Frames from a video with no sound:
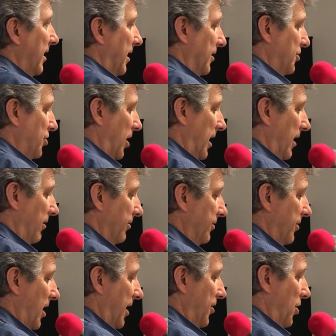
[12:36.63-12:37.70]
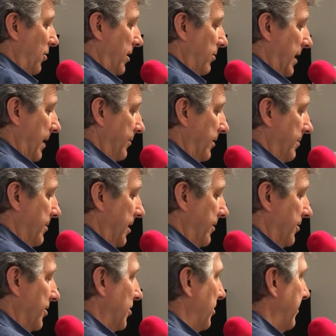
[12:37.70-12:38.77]
a child not knowing what happened to the
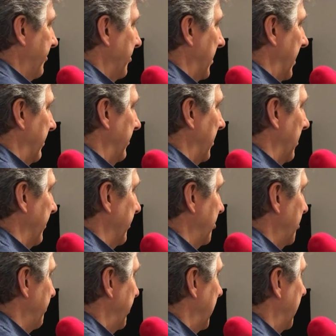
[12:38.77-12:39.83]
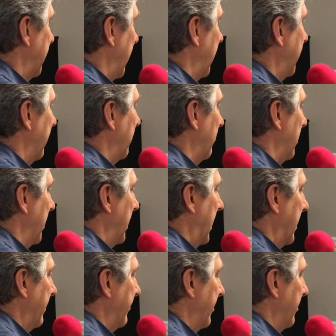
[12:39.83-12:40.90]
mother, and just being taken away
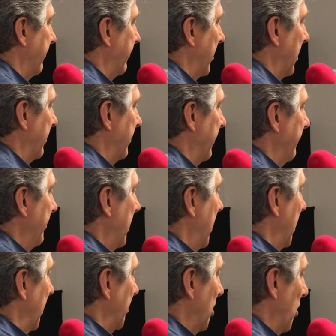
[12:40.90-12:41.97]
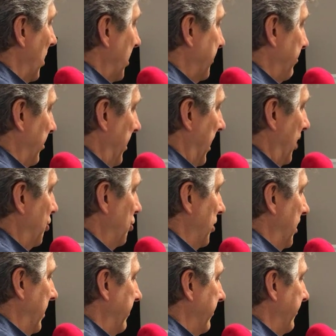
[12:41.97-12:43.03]
out of their environment, no explanation.
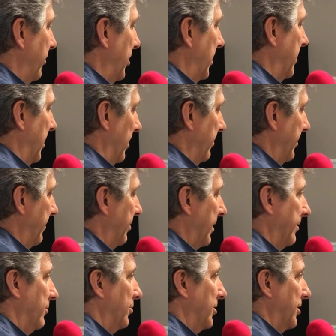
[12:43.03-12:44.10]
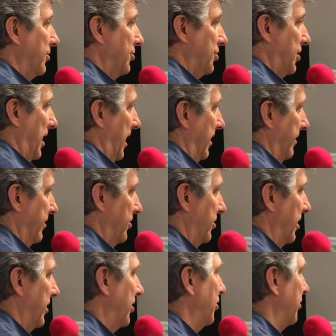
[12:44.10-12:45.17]
And even if you did tell them, they probably wouldn't understand.
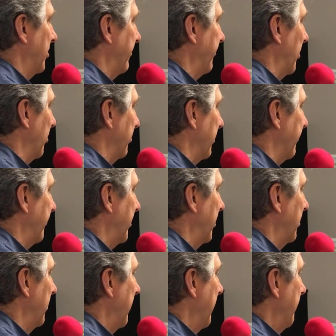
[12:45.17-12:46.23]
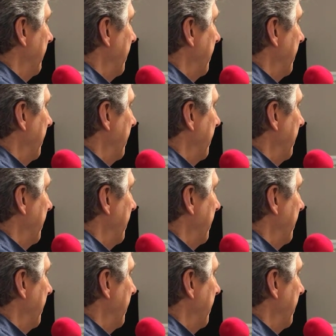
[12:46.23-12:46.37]
They just default to fear,